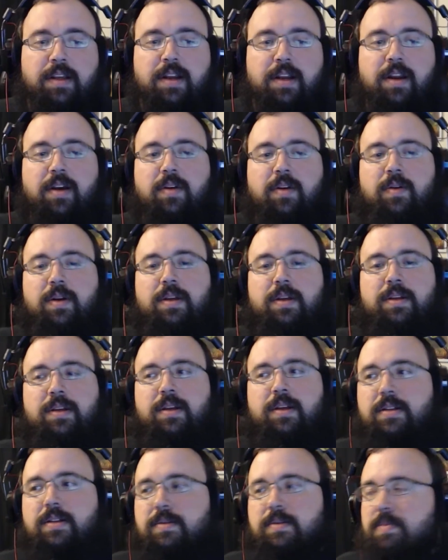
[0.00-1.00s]

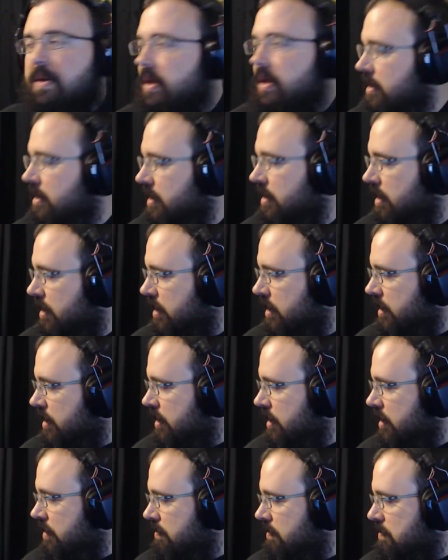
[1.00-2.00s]
it has been
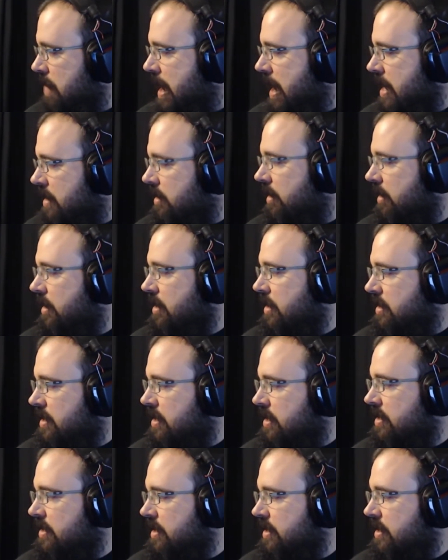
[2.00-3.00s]
mainly
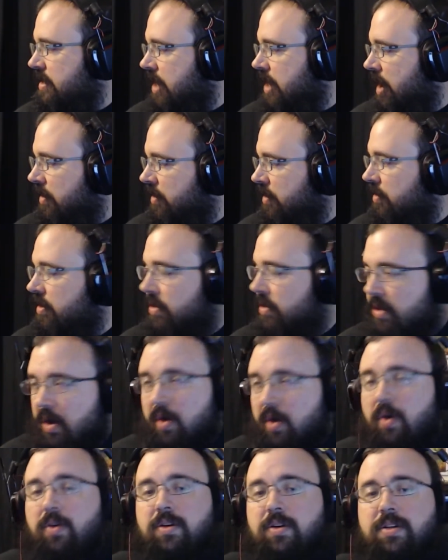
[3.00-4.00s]
DC's. Other than the
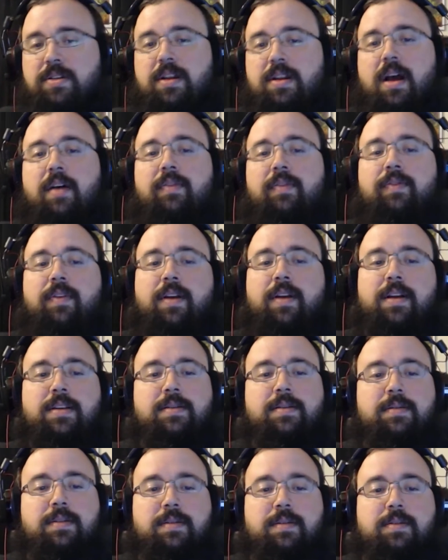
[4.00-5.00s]
Hulk stuff,
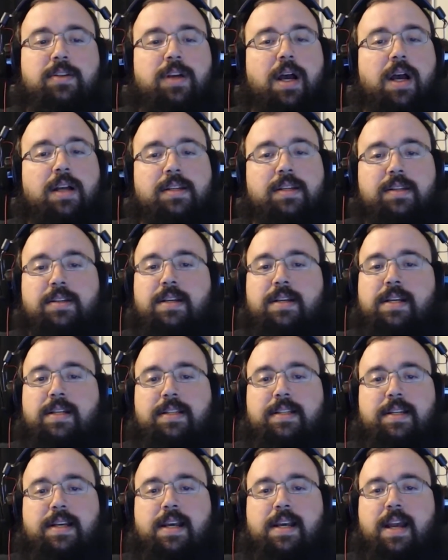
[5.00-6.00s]
is just
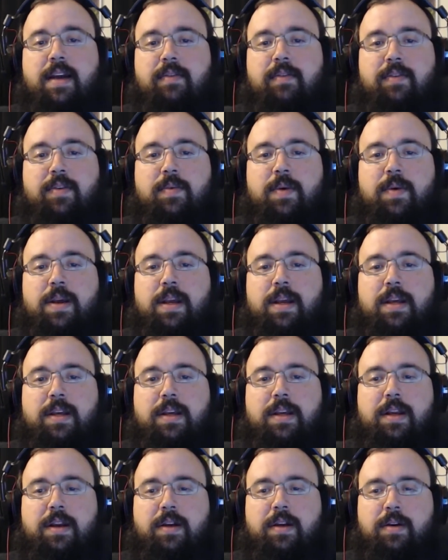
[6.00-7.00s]
DC every week,
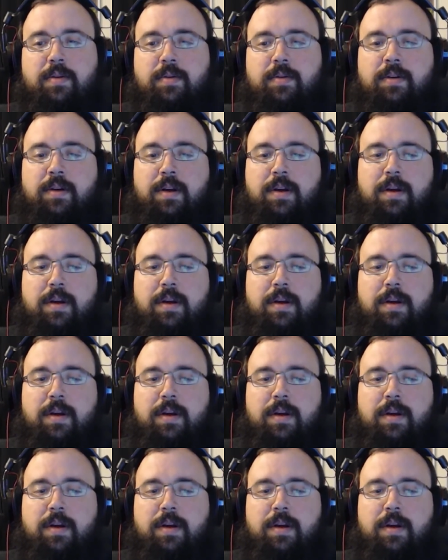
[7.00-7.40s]
You